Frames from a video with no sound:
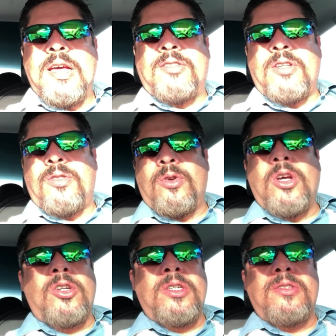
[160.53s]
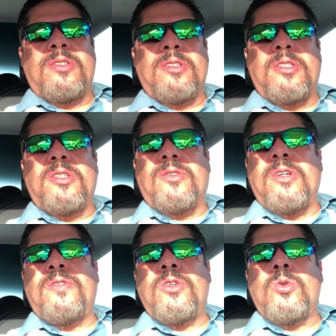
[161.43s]
It's a
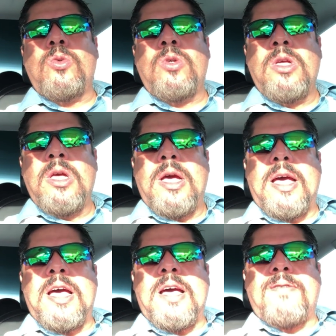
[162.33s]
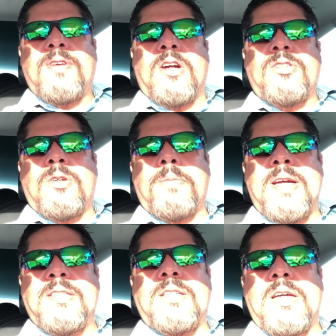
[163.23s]
360-degree view. I have cars on
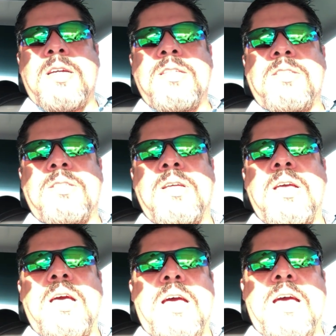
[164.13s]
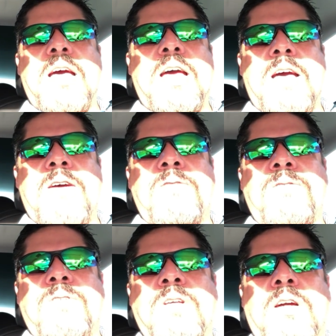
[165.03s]
my sides, I have
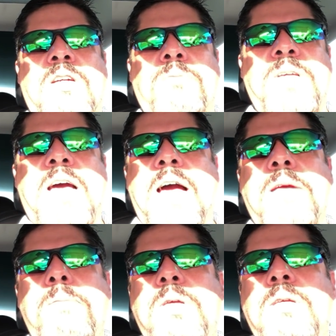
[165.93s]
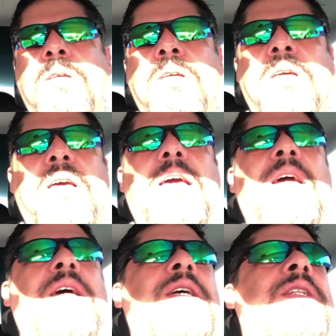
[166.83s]
cars behind me,
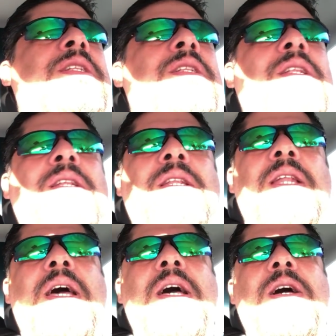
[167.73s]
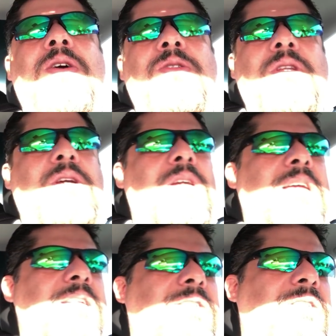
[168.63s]
and now the car
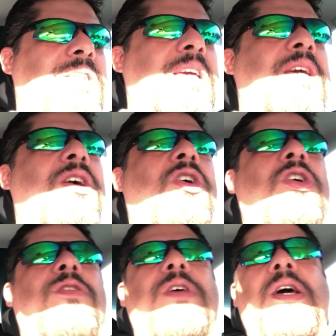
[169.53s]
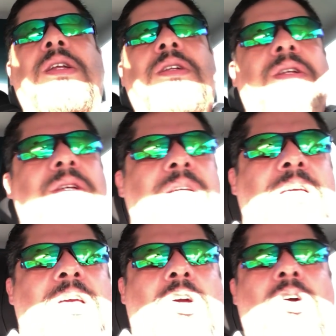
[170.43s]
can see all of that.
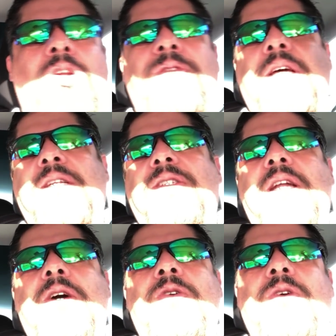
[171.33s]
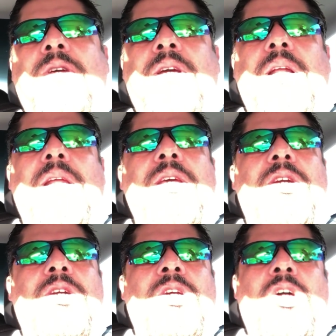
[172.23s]
All of that is now
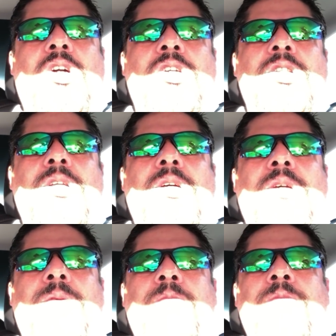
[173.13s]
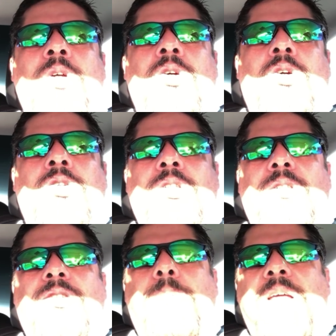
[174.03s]
clear on the
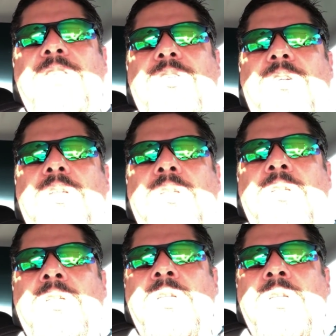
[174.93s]
display screen.